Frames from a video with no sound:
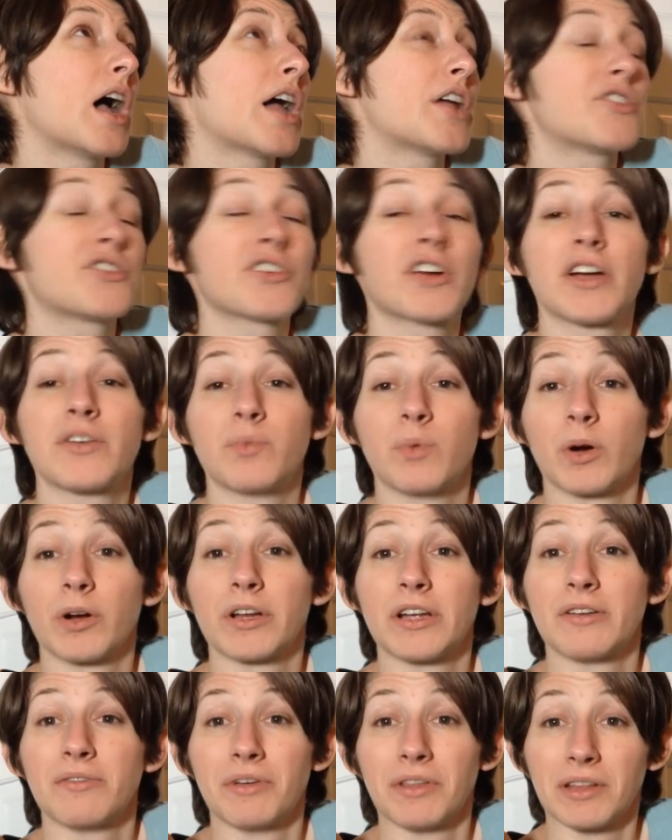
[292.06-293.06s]
I tried
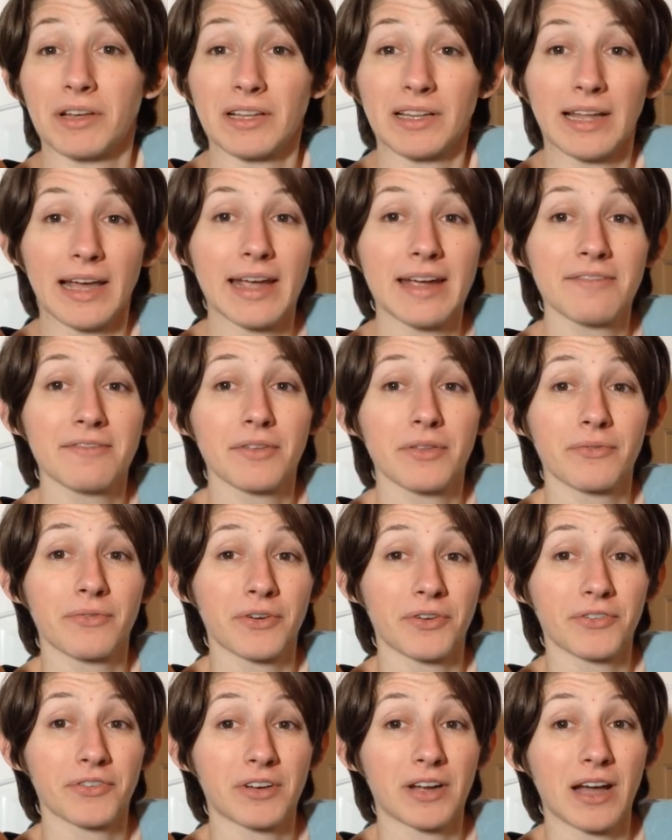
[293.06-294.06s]
working with clay for the
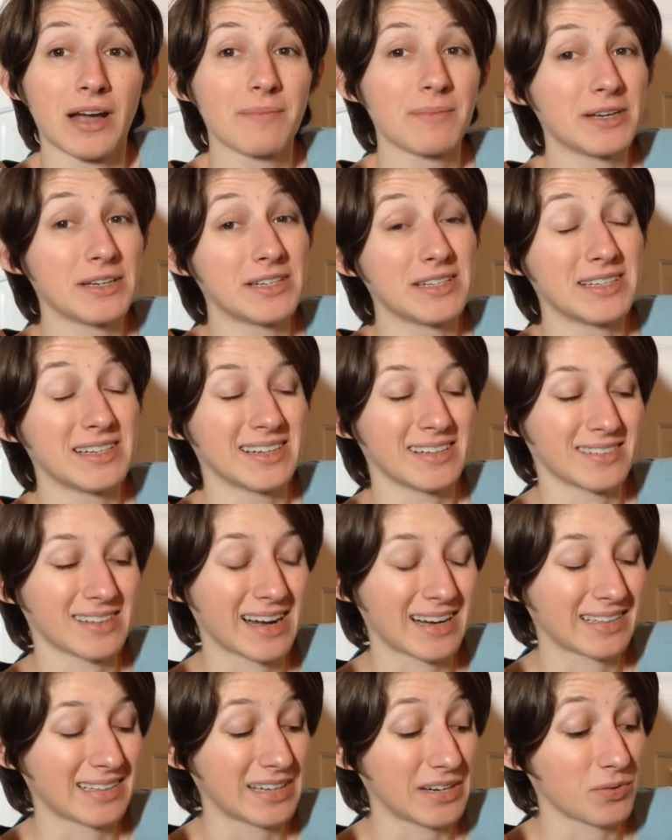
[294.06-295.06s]
first time. It didn't
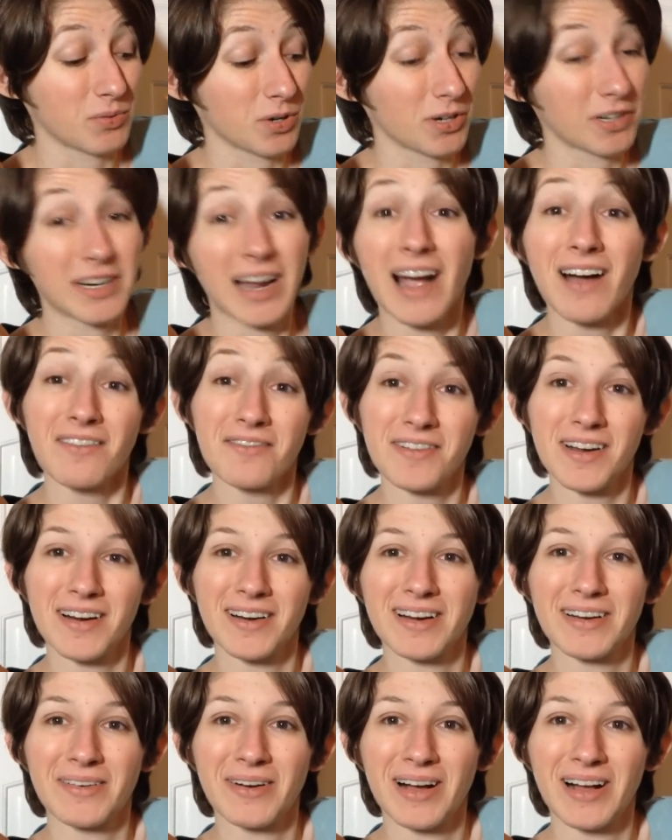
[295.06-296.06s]
exactly work out
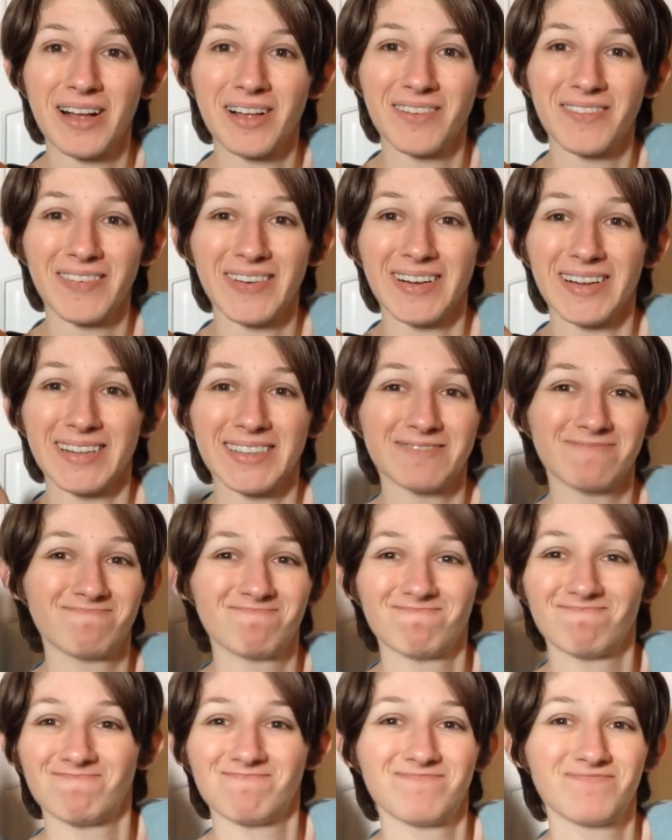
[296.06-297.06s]
very well, but
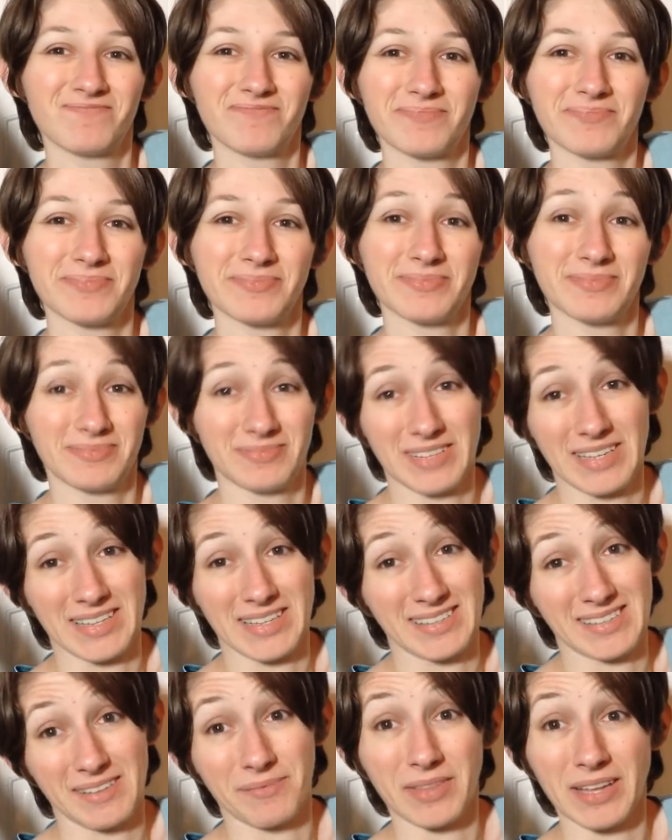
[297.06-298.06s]

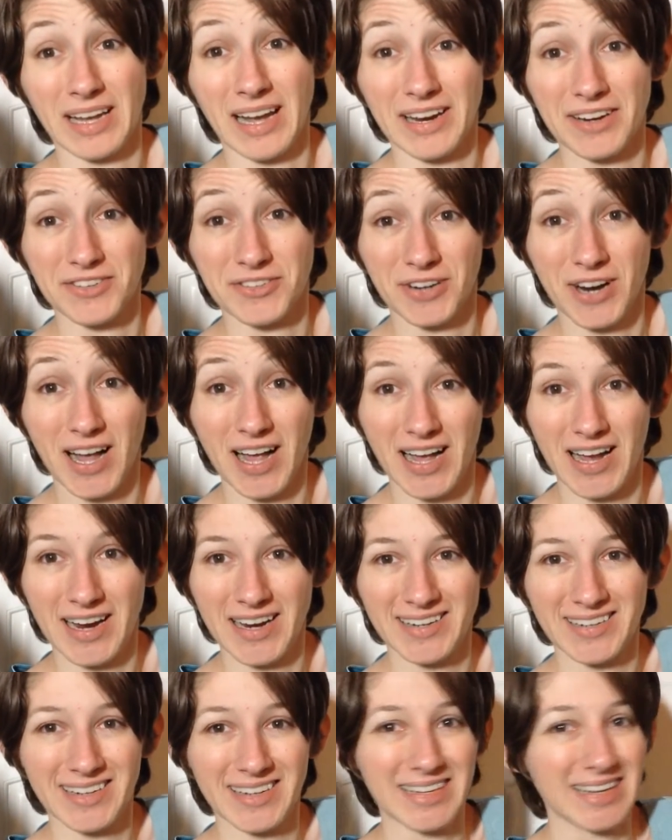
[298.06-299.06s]
it's something I
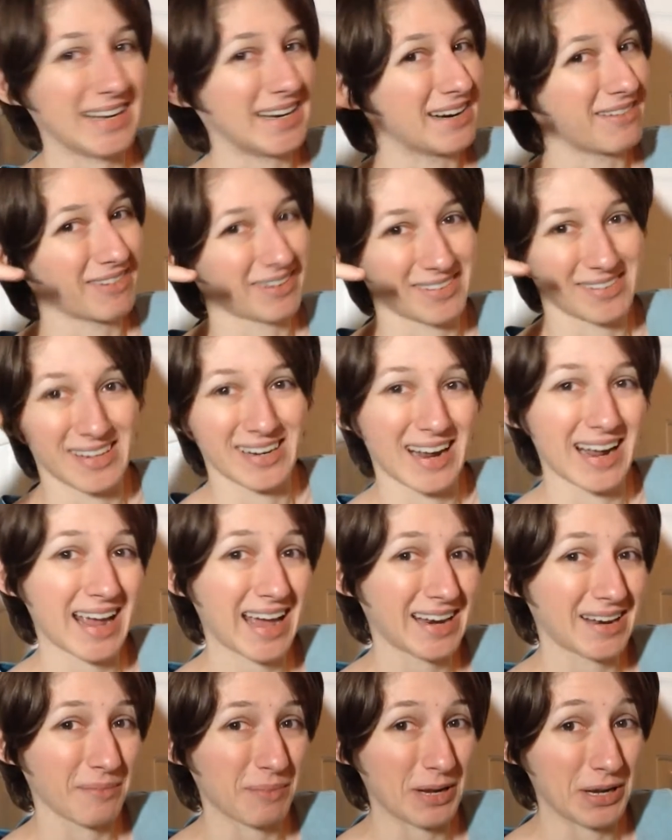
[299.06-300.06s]
tried. You never said I
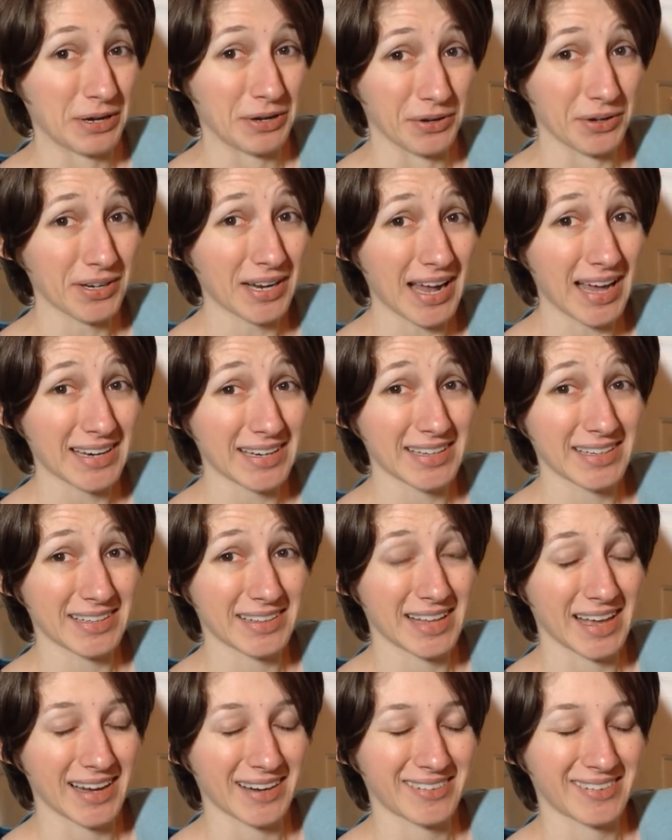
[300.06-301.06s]
had to be good at it
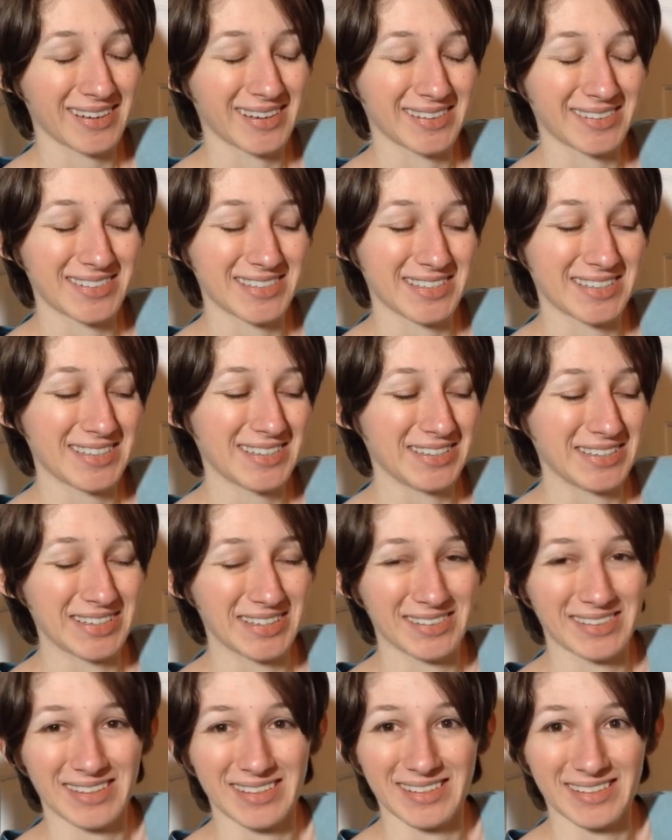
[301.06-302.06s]
in that question. You
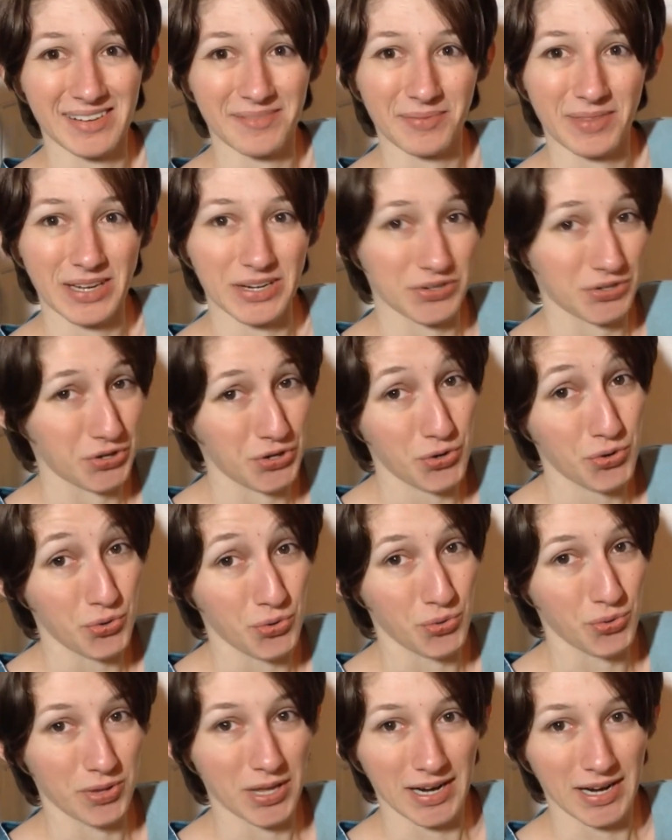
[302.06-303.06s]
just said something
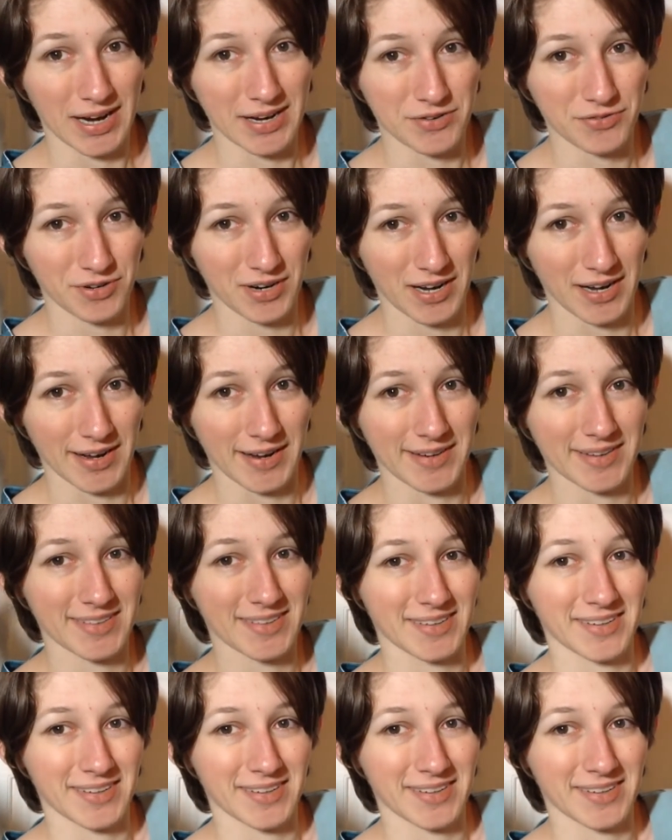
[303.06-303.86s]
new that I tried.